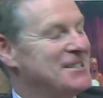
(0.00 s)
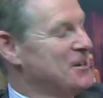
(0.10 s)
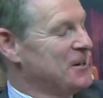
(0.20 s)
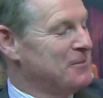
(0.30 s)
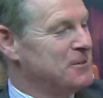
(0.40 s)

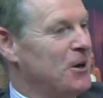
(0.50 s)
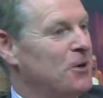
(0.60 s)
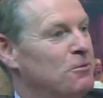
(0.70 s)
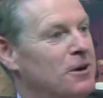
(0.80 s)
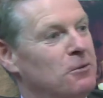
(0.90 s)
they all came
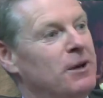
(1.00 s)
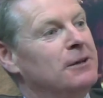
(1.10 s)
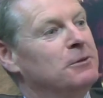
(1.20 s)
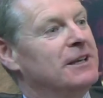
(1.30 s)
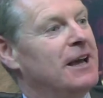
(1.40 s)
down, we were
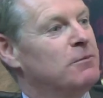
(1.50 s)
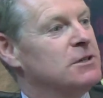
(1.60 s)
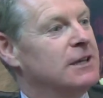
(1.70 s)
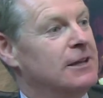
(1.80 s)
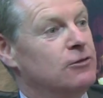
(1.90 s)
waiting with the
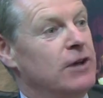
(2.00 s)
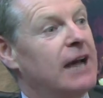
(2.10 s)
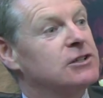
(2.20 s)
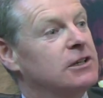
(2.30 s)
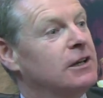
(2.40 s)
cameras to get the reaction